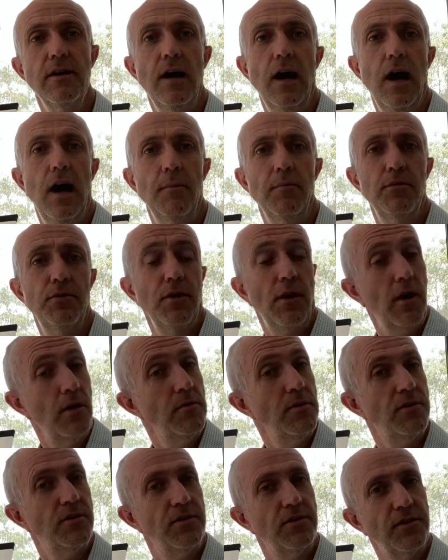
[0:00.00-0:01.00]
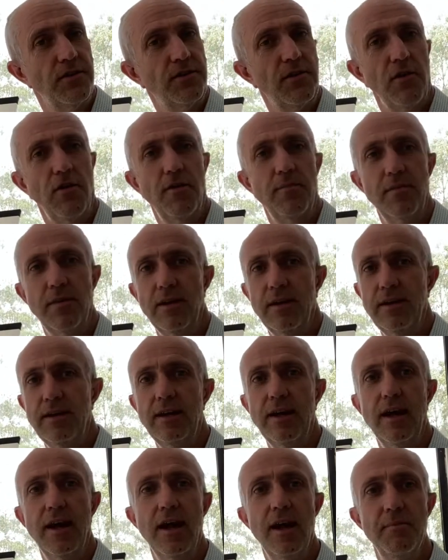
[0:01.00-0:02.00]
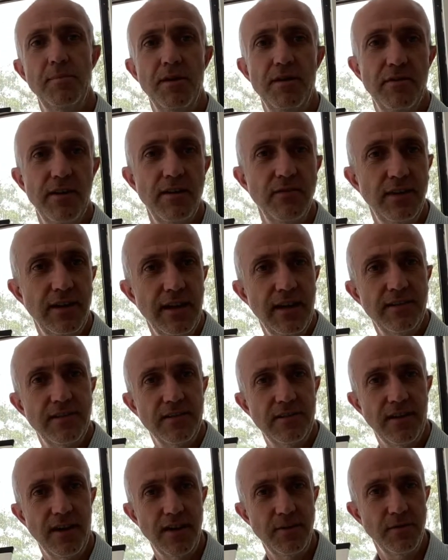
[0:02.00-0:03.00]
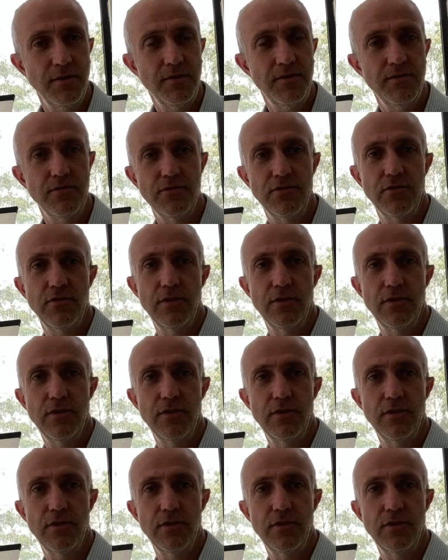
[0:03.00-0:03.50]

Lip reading: So I hope this is a timely, a bit of evening entertainment for